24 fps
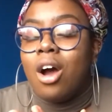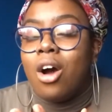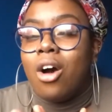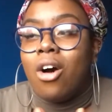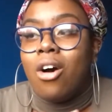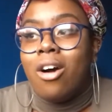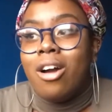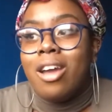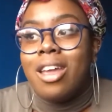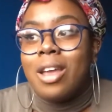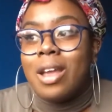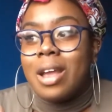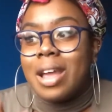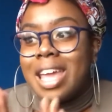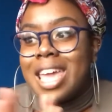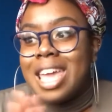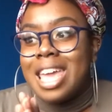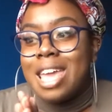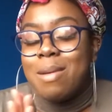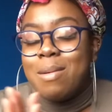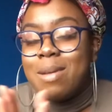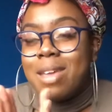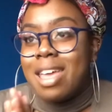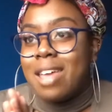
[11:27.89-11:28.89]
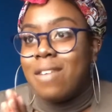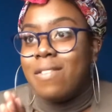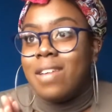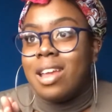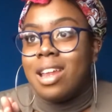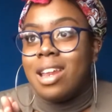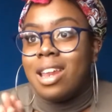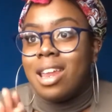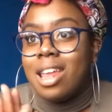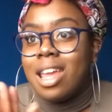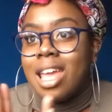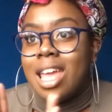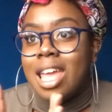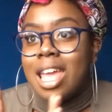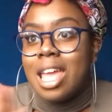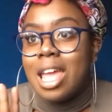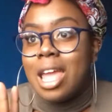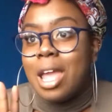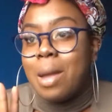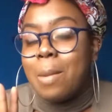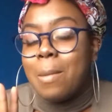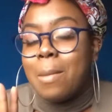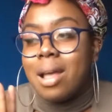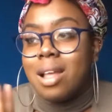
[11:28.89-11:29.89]
I keep giving
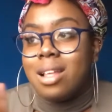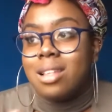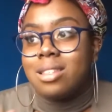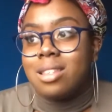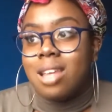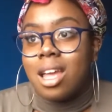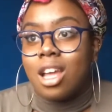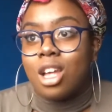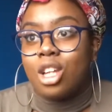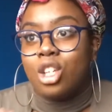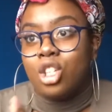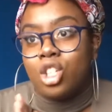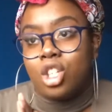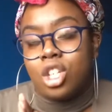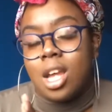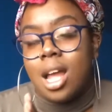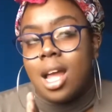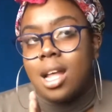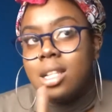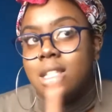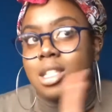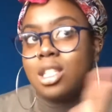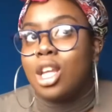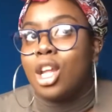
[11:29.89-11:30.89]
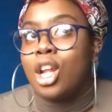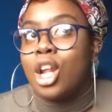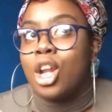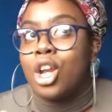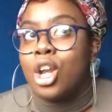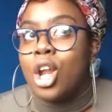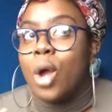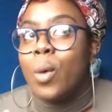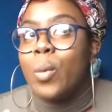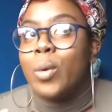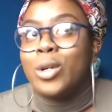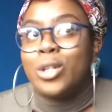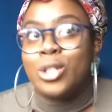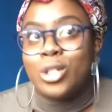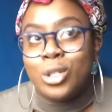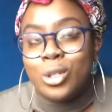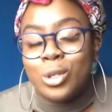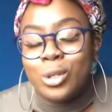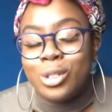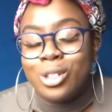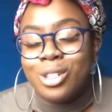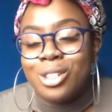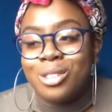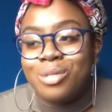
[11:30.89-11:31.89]
him a second chance, and I know I
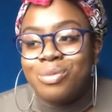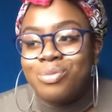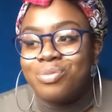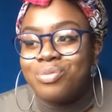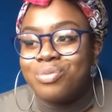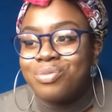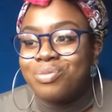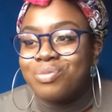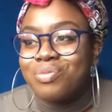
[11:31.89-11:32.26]
shouldn't.